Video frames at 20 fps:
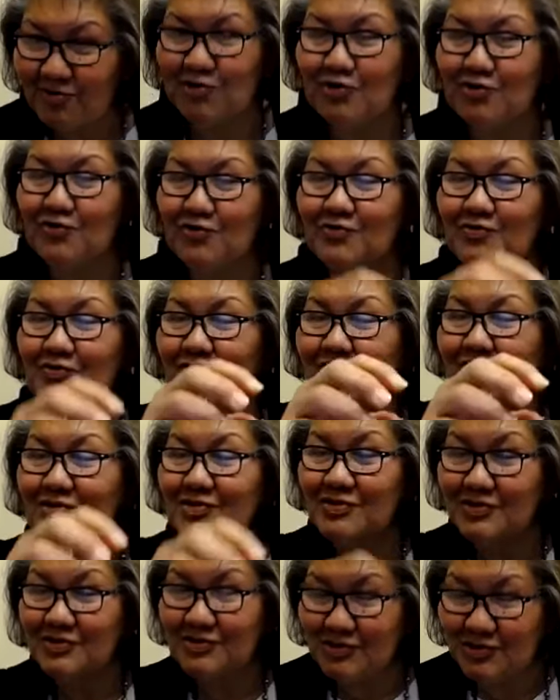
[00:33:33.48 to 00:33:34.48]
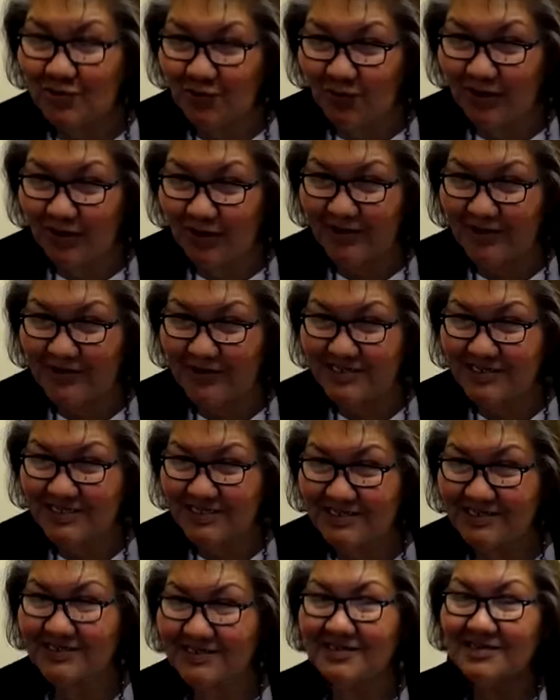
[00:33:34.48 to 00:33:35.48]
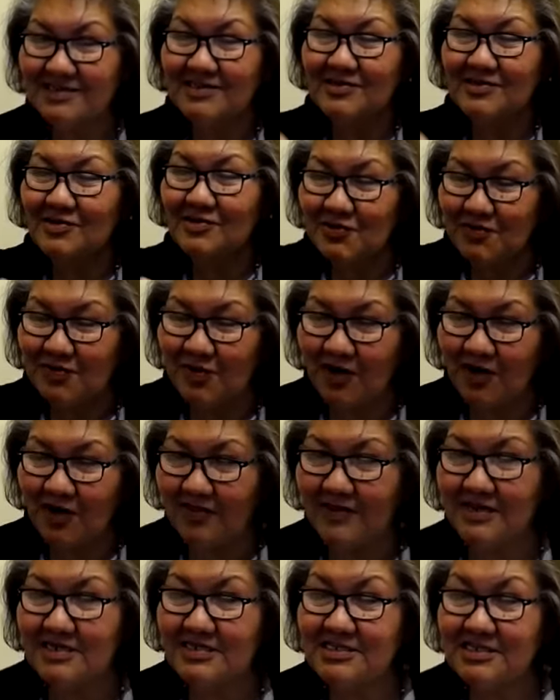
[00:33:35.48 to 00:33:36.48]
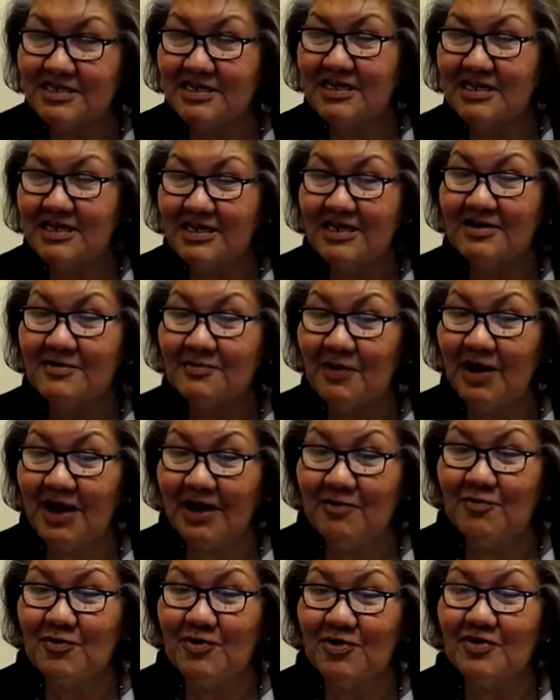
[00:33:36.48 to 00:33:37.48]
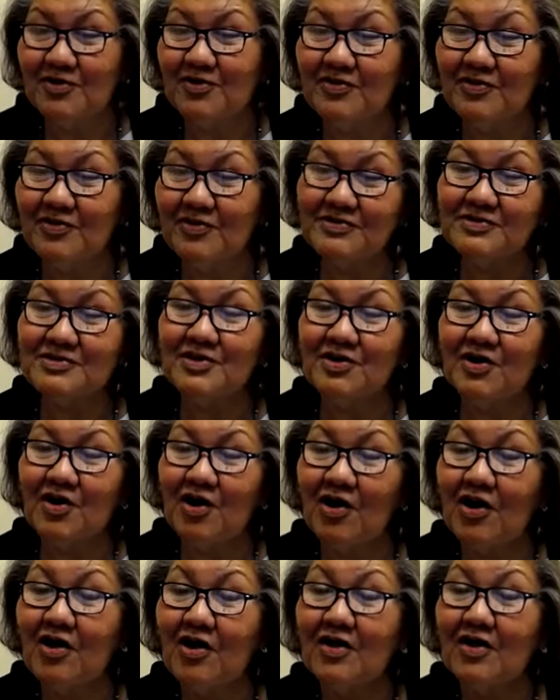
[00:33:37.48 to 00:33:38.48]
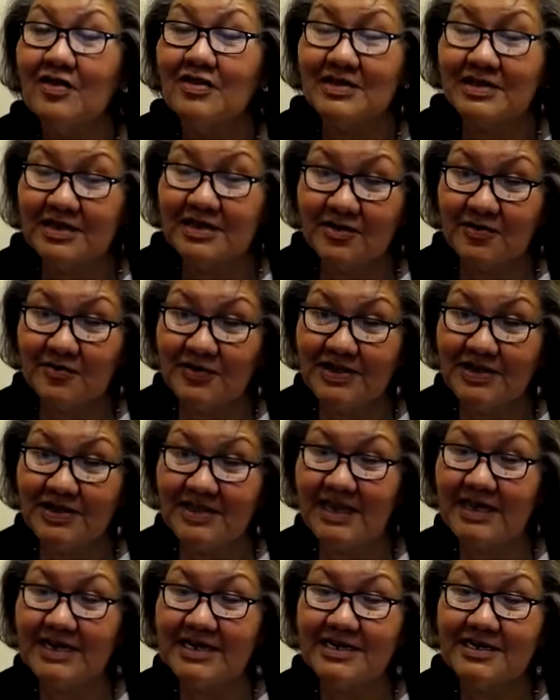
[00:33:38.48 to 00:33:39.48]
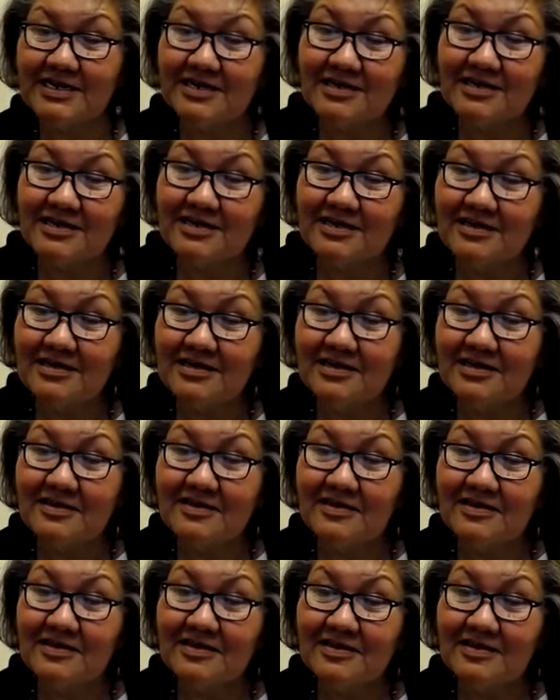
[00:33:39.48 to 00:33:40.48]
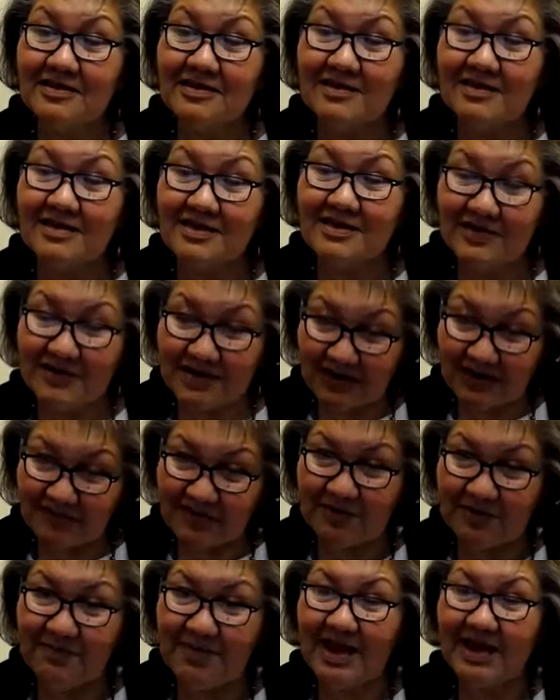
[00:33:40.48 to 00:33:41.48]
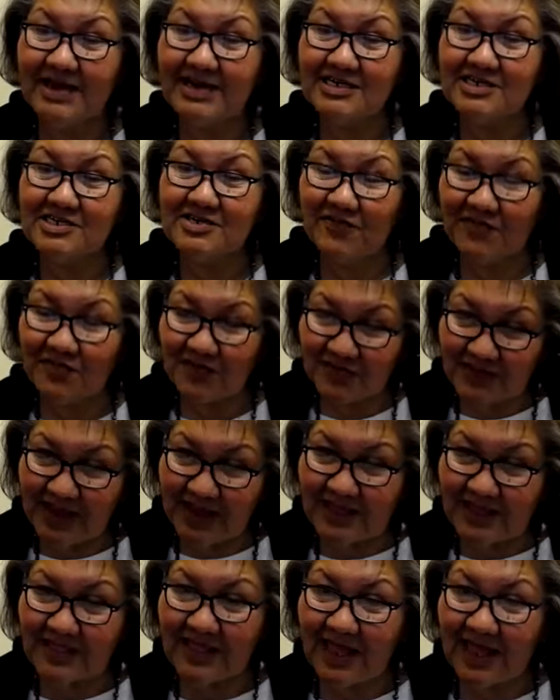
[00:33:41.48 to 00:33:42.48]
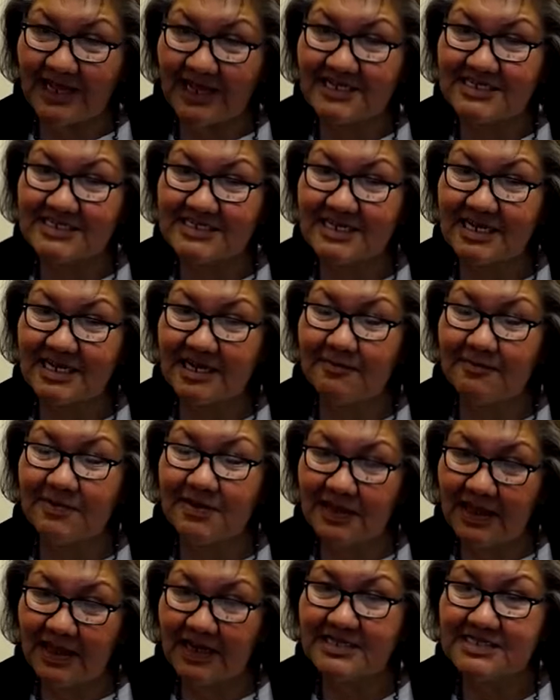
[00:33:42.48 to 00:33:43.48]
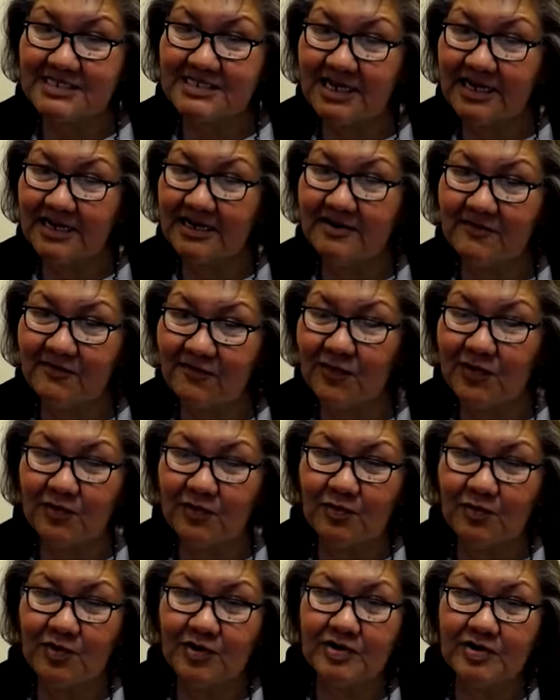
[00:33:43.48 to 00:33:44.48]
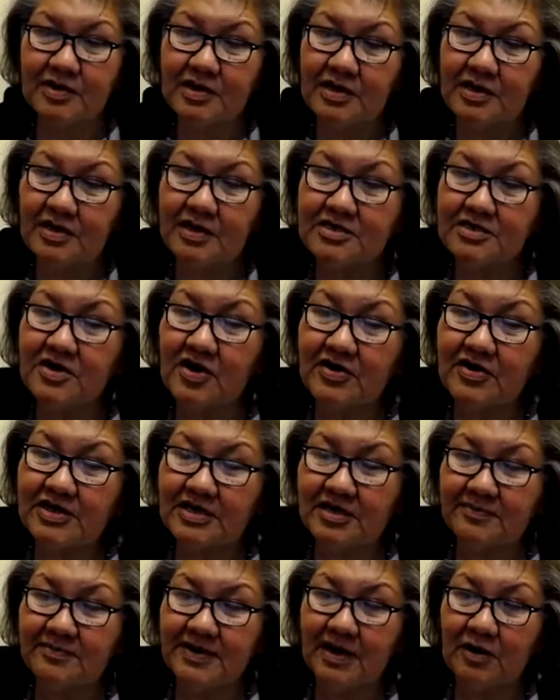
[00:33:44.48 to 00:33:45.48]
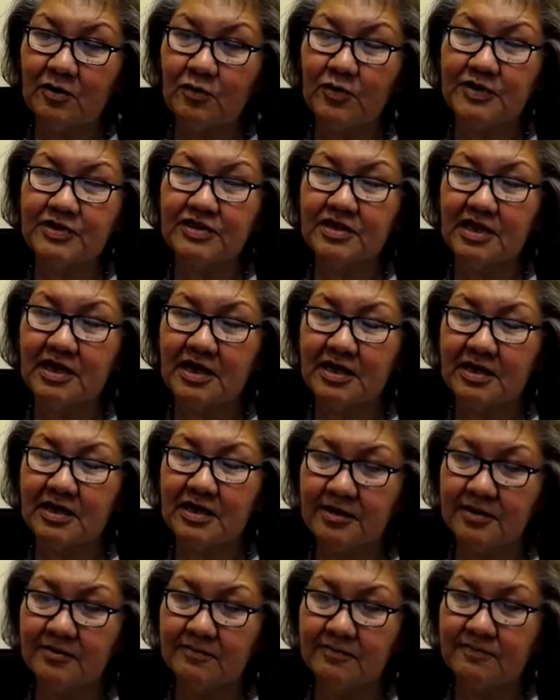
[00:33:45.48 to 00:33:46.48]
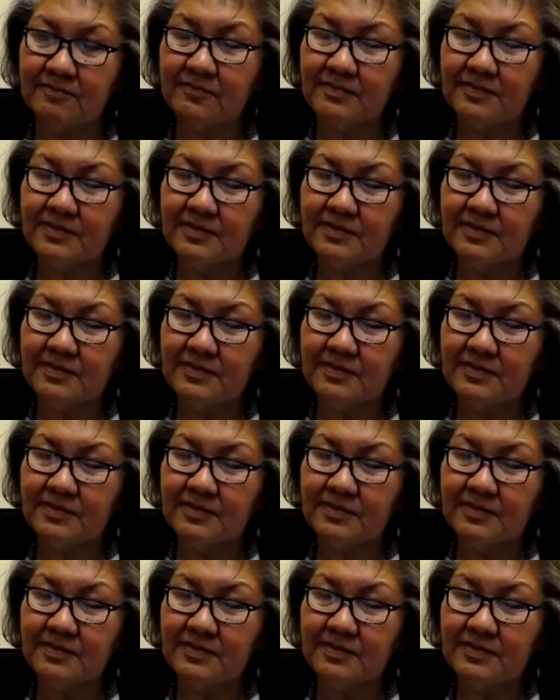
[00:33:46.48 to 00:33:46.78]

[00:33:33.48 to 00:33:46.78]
to soils, to all this. In my world, those are all interrelated. You have to manage for that landscape. And that's kind of what we're talking about with um,